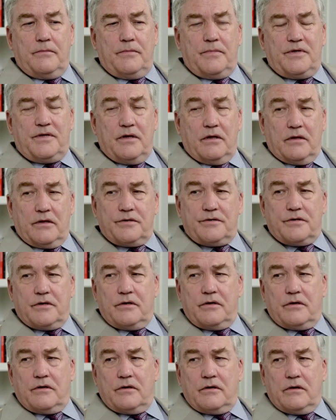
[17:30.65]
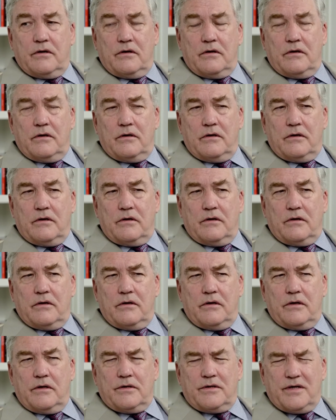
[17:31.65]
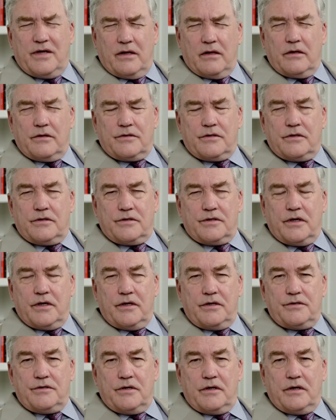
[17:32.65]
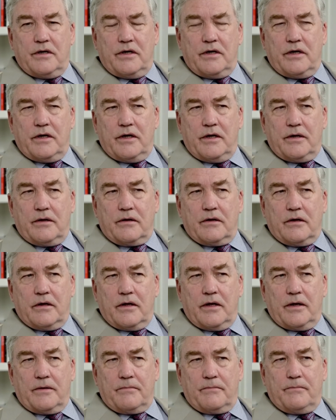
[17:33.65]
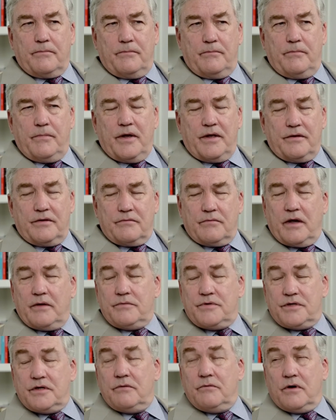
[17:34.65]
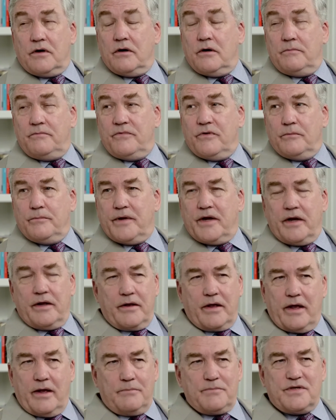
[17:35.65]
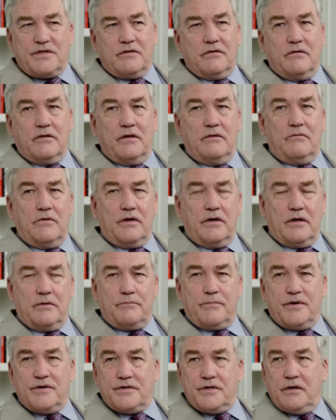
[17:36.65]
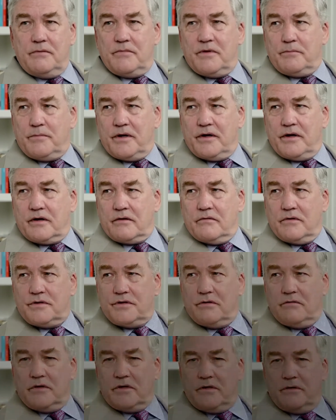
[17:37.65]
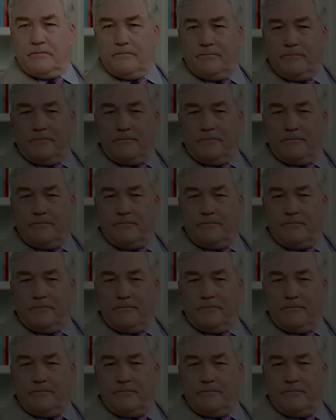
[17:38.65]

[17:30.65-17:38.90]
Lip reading: diligent, intelligent judge, and I would say we're hopeful, but I absolutely would not presume to predict what she will do.